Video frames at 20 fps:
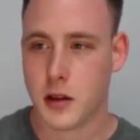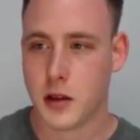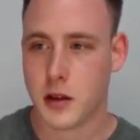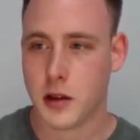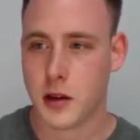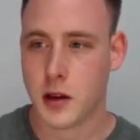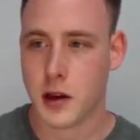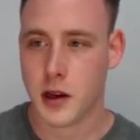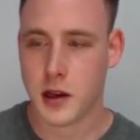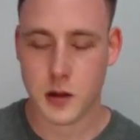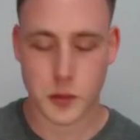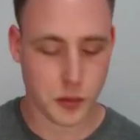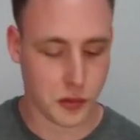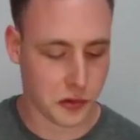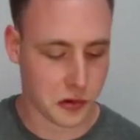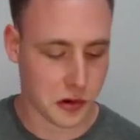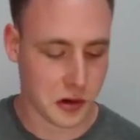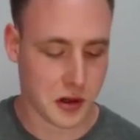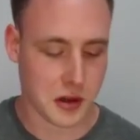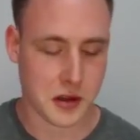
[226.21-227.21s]
kind of
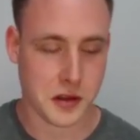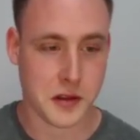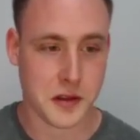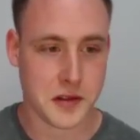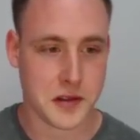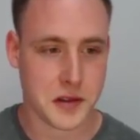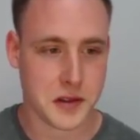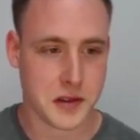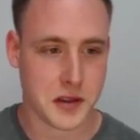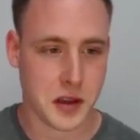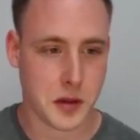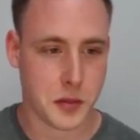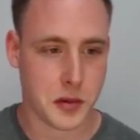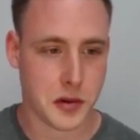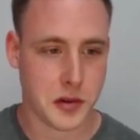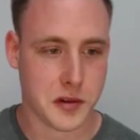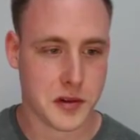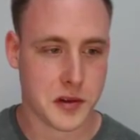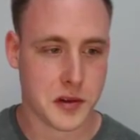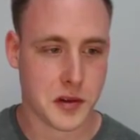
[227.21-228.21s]
boring in this
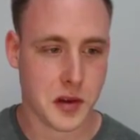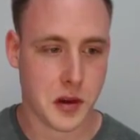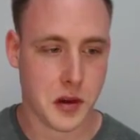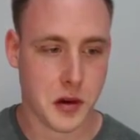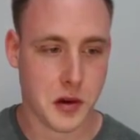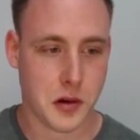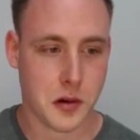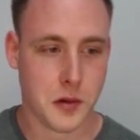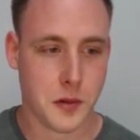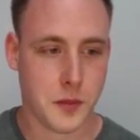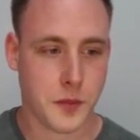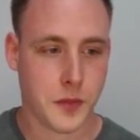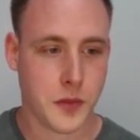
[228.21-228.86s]
example. So